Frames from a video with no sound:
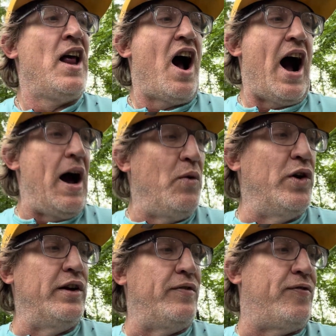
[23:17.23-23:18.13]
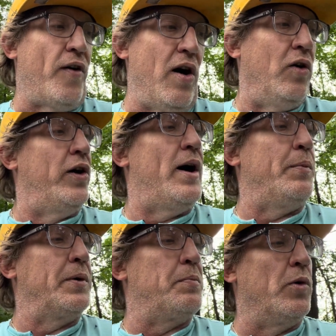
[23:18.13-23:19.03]
I would have followed up
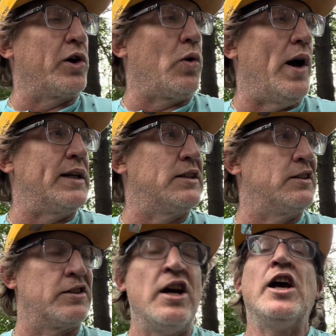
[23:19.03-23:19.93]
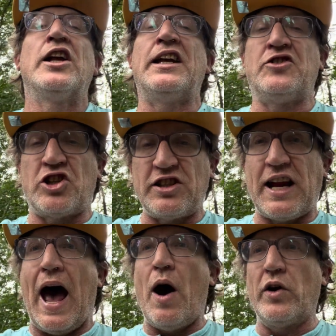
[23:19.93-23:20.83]
with more questions. And just
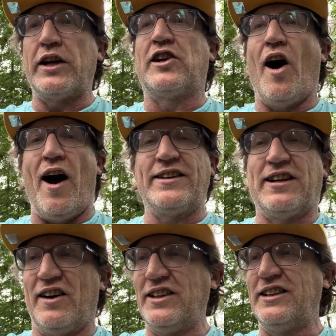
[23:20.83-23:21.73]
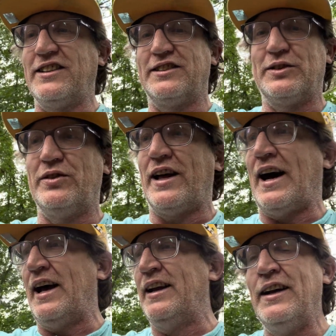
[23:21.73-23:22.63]
how did God tell you to do
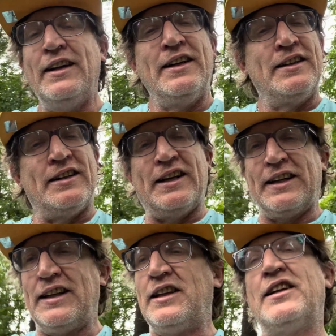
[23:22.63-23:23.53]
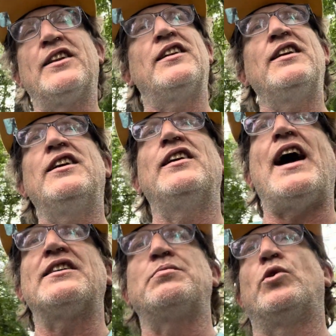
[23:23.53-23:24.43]
that? Like, you think he'd
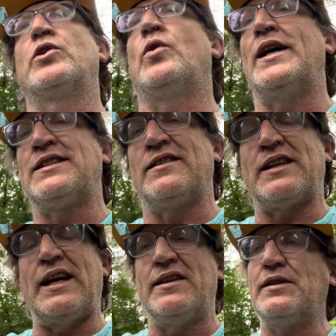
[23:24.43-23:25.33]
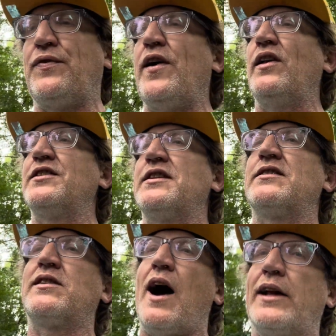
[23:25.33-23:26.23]
ask more questions. Hey, this fella says
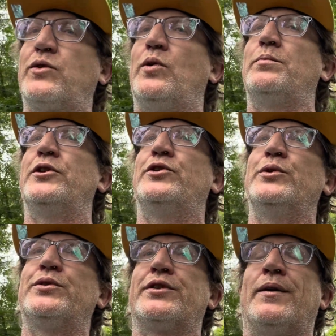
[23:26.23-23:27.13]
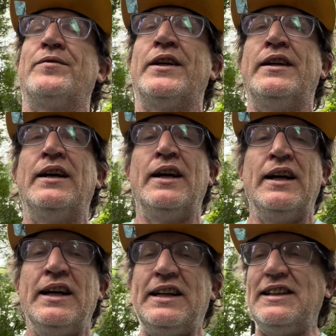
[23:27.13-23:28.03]
God told him to do something.
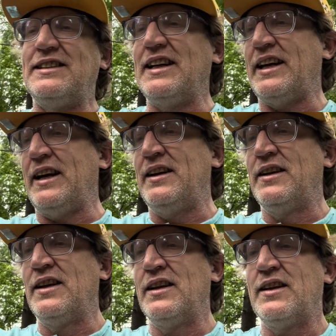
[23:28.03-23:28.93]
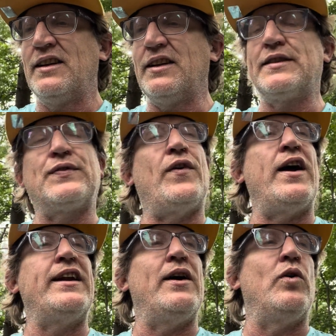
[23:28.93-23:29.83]
He did it. Let's
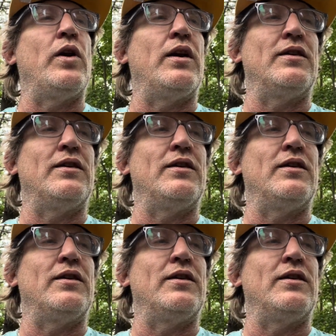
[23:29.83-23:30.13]
find out.